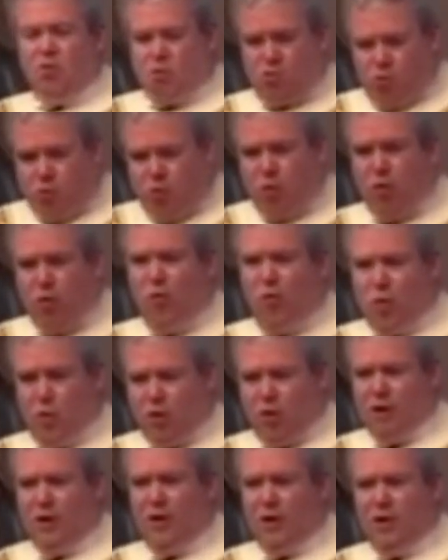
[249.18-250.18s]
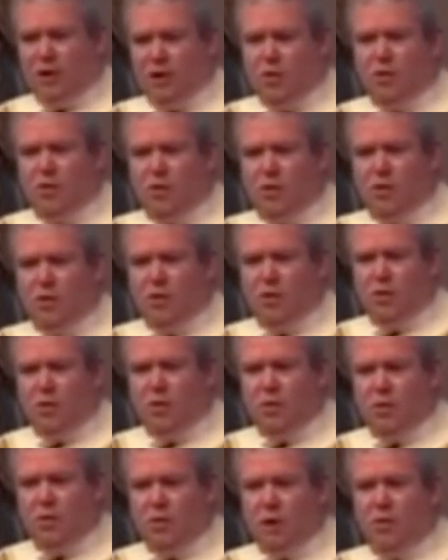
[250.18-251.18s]
If you're truly worried
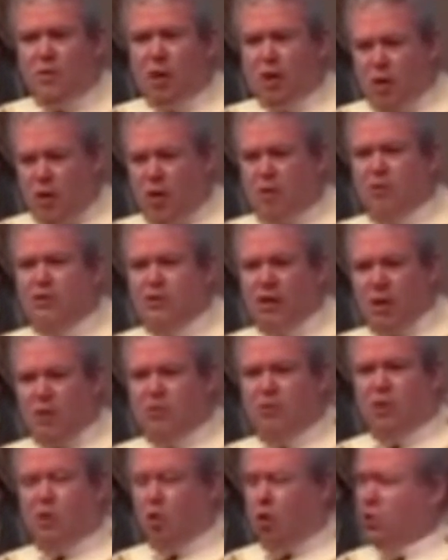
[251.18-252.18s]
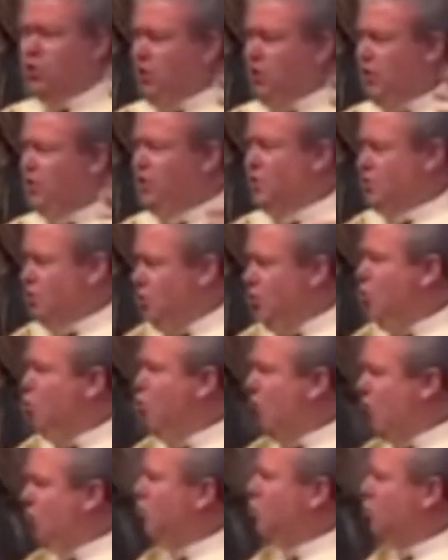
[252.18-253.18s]
about where you stand with the Lord
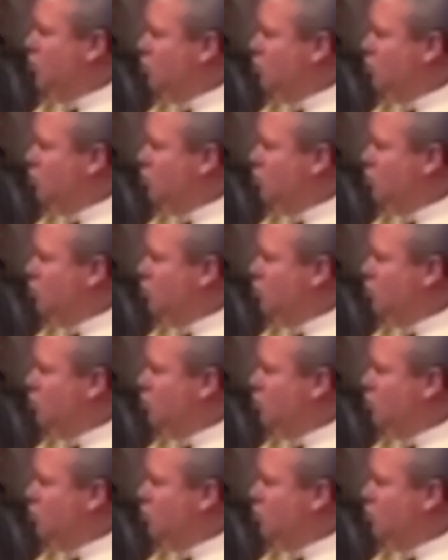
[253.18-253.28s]
Jesus, if